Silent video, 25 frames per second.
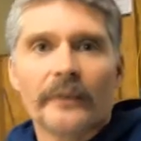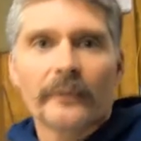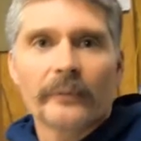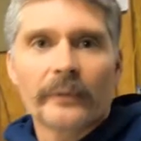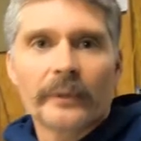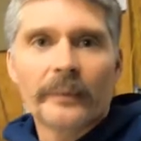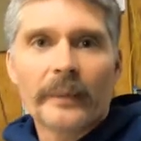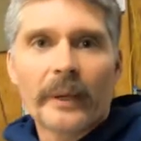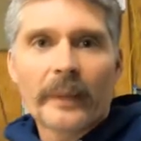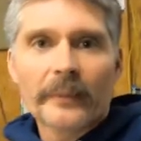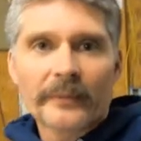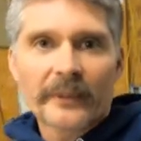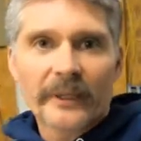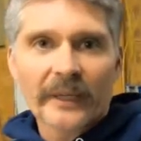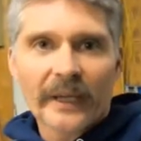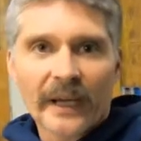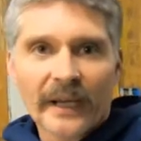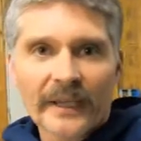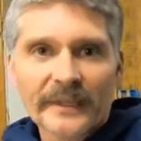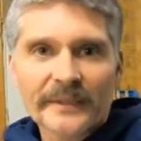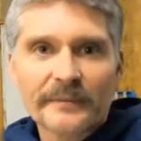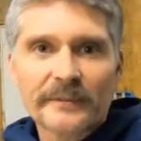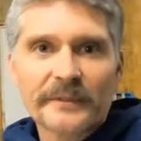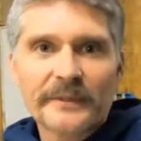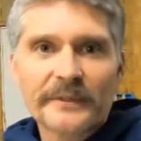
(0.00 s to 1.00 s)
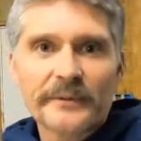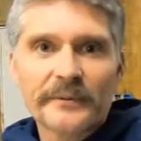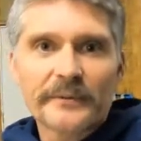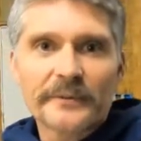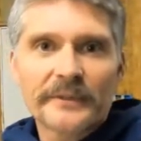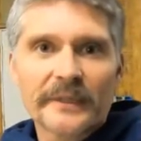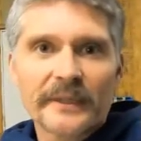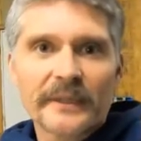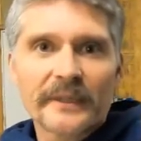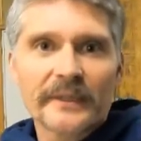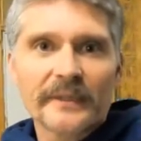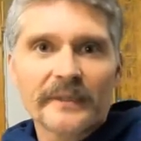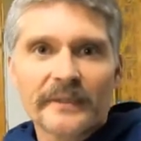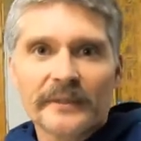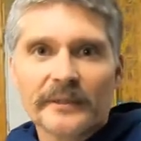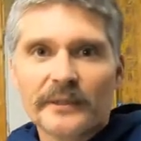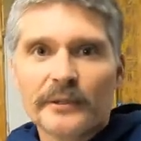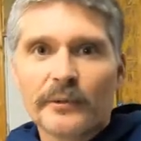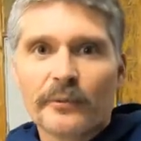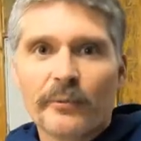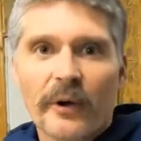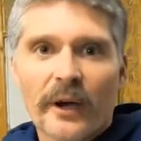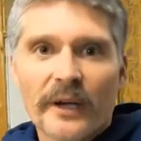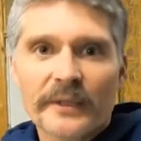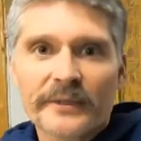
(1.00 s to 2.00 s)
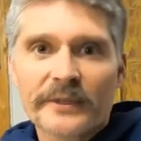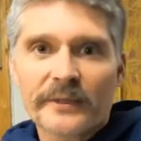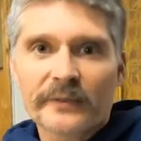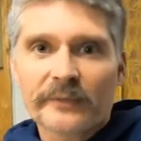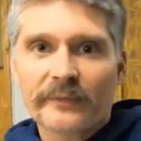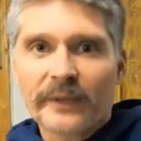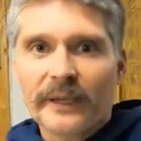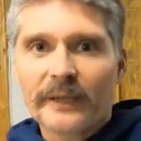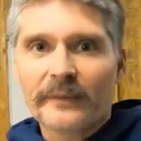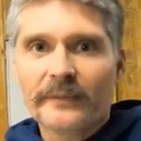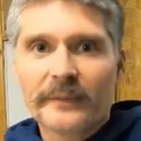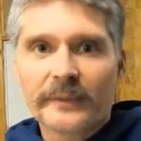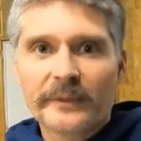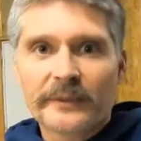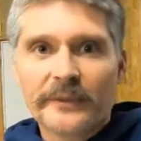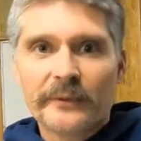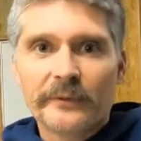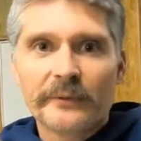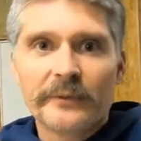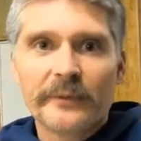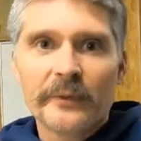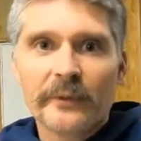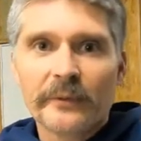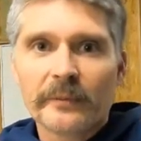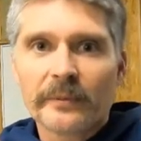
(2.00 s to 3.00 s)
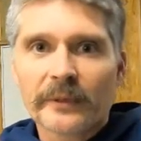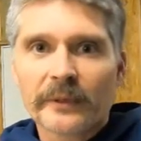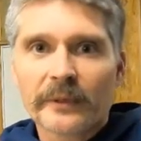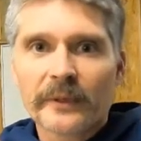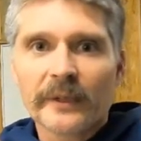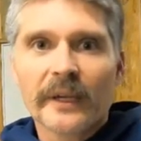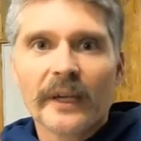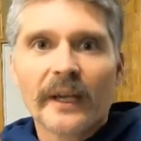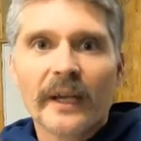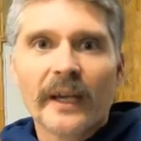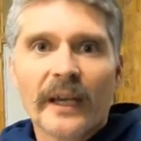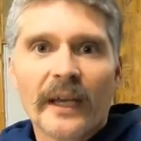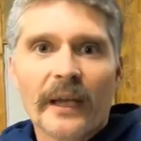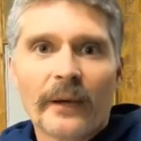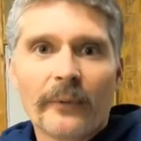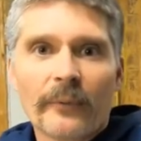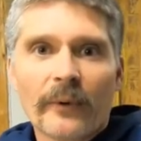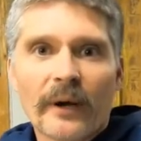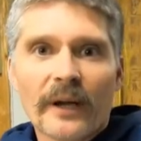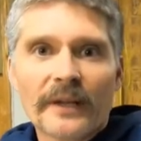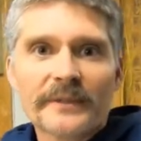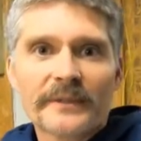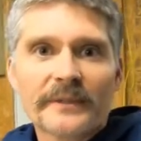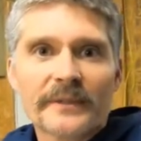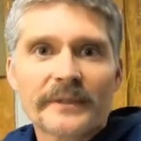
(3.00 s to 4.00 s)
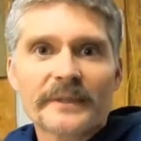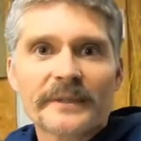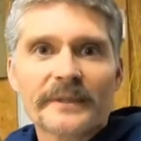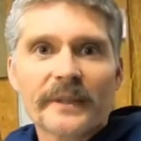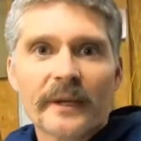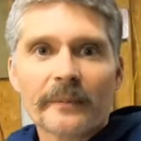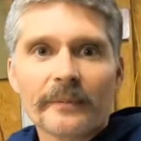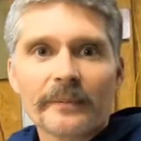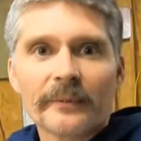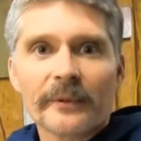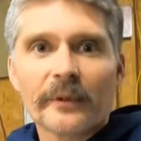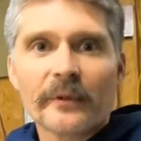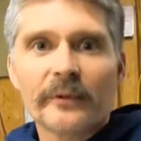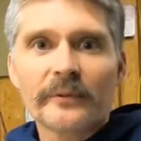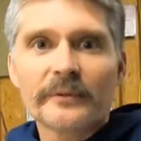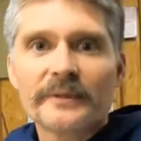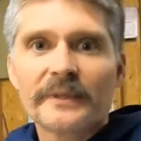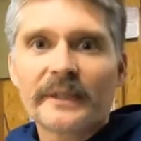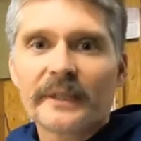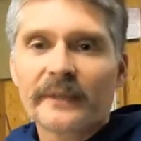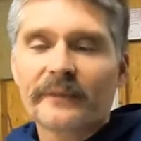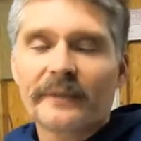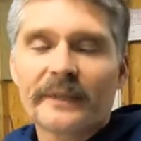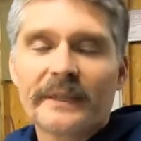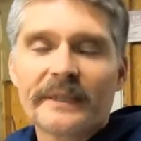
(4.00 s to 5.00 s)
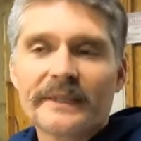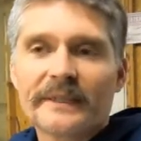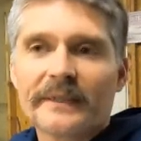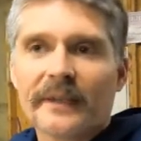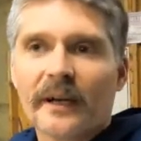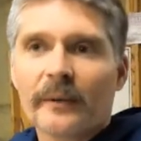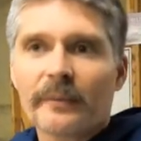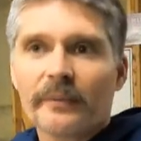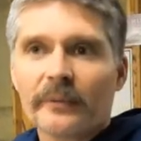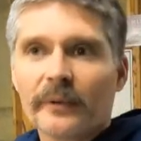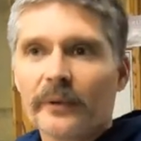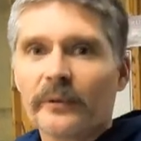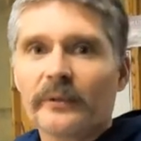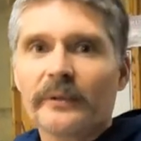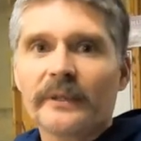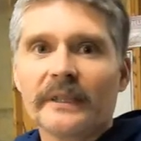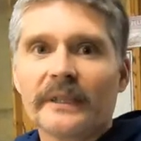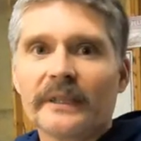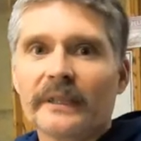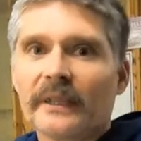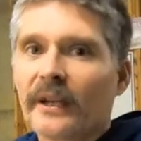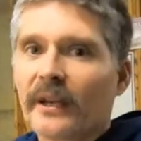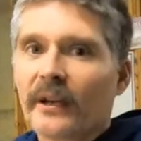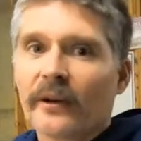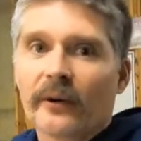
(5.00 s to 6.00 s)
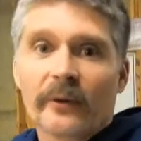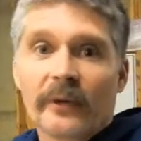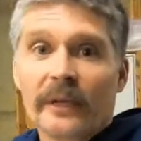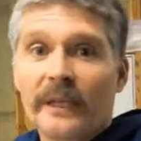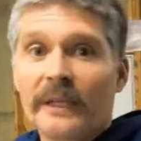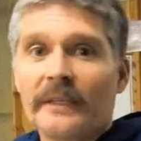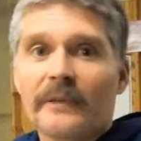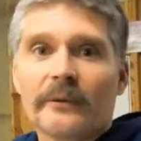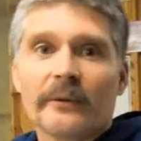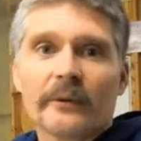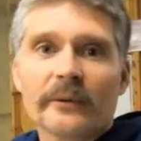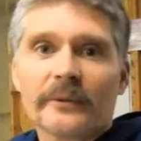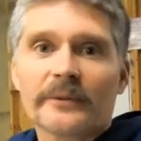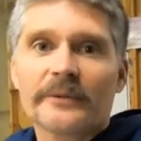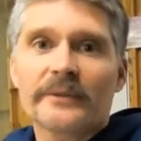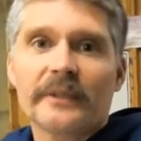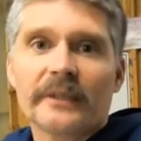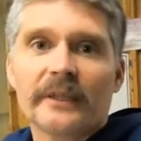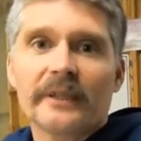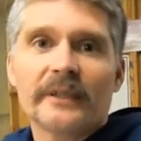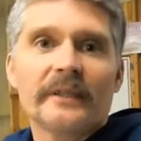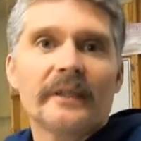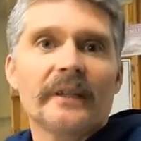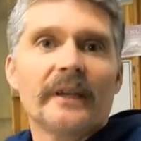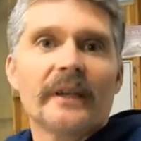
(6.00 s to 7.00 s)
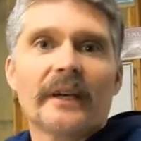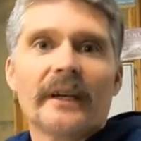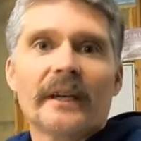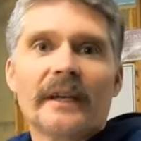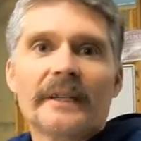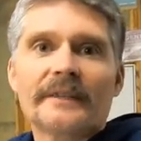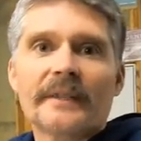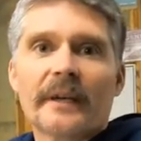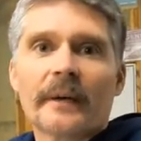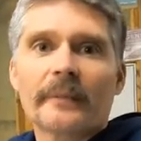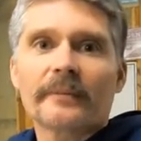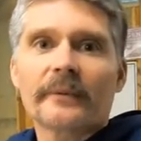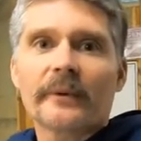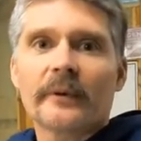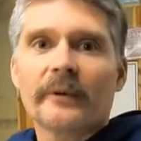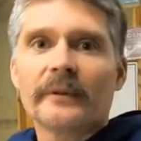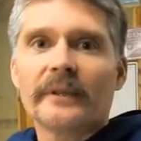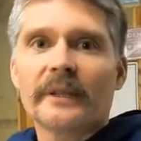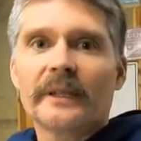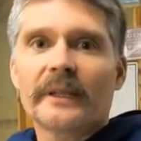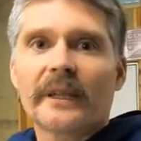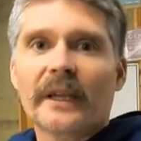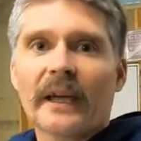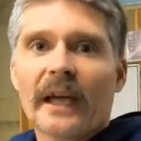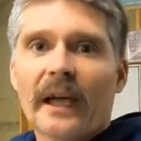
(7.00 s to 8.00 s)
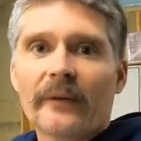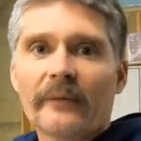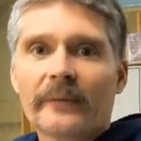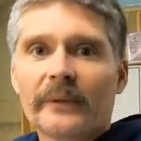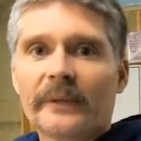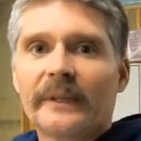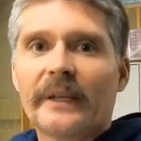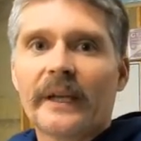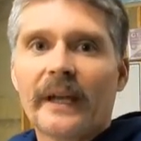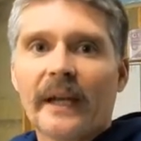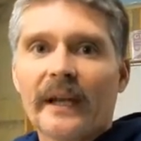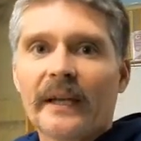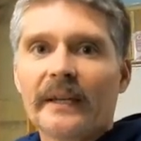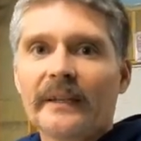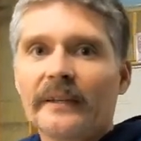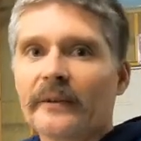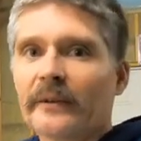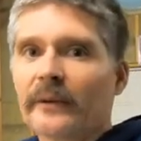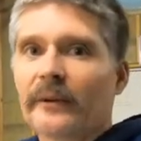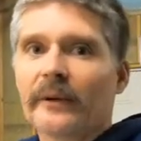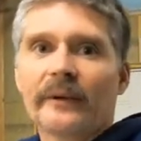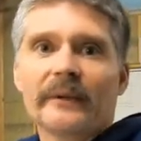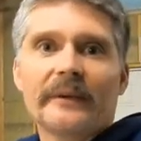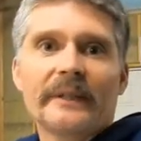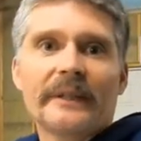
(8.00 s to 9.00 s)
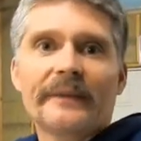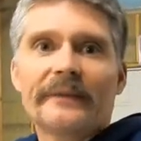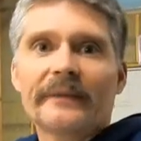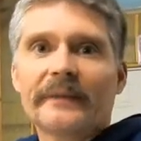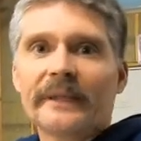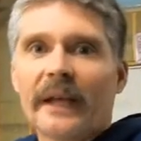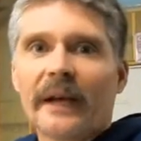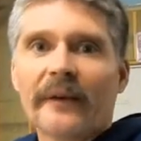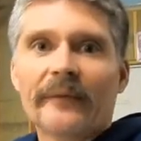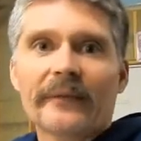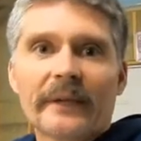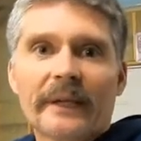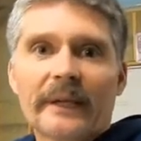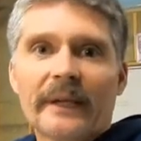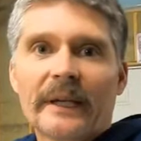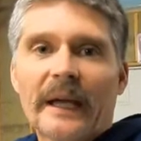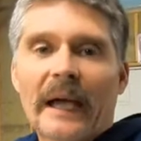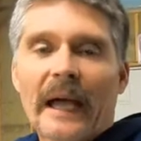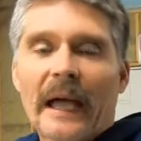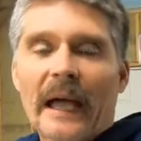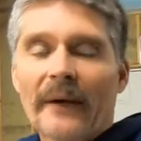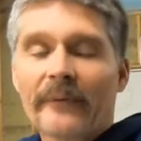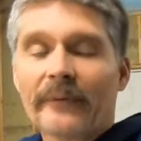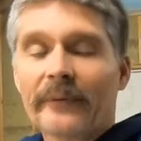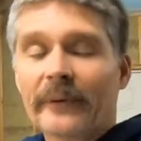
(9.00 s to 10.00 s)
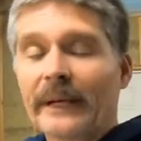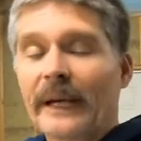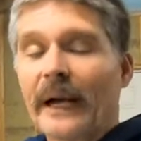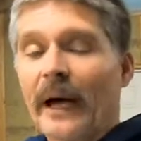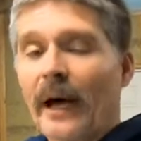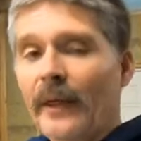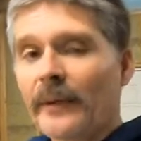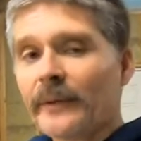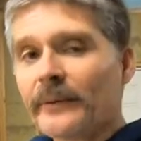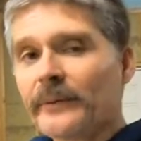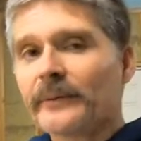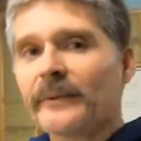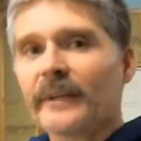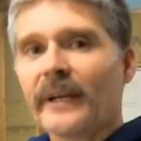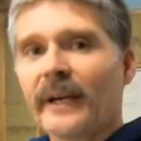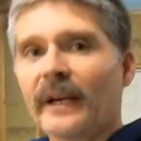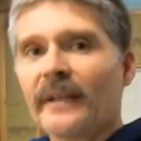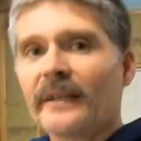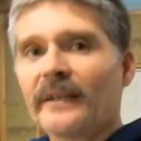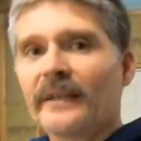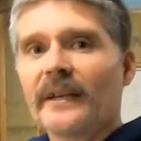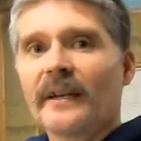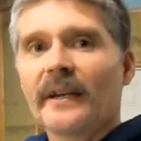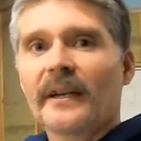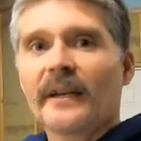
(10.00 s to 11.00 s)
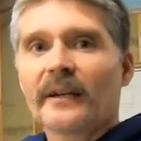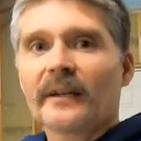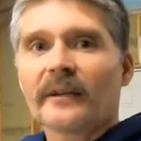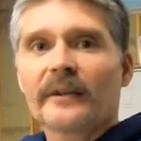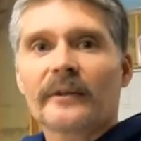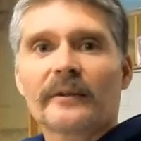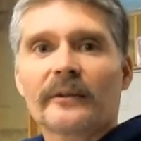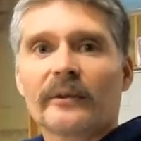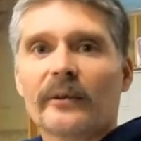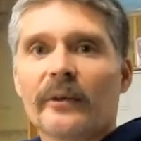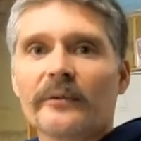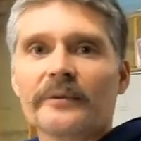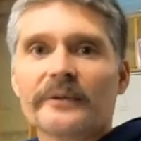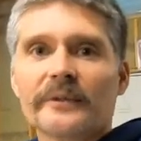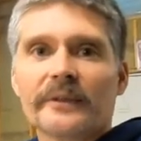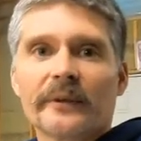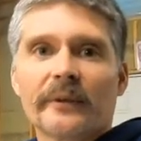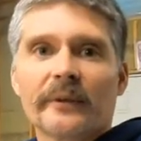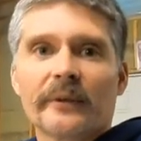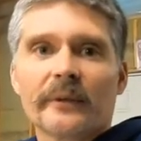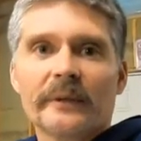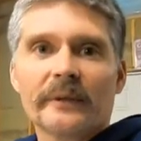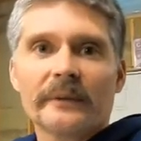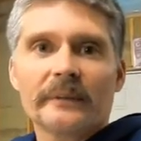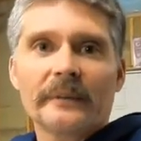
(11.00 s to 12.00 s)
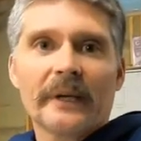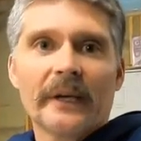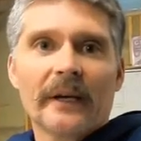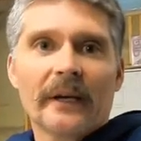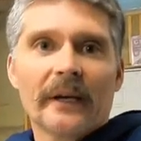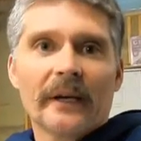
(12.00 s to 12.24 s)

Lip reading: remember guys, when you watch your favorite YouTuber and watch his uploads, if he's uploading, he or she is uploading every day or even every other day, close to it,